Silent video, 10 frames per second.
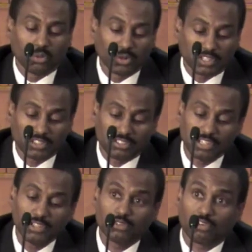with
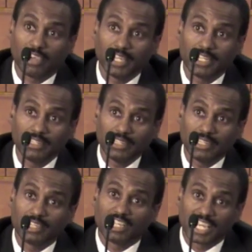continued training
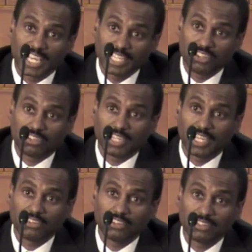and
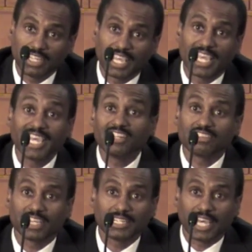education
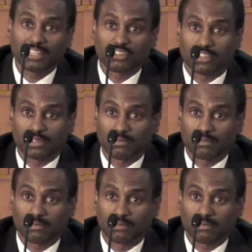and technology.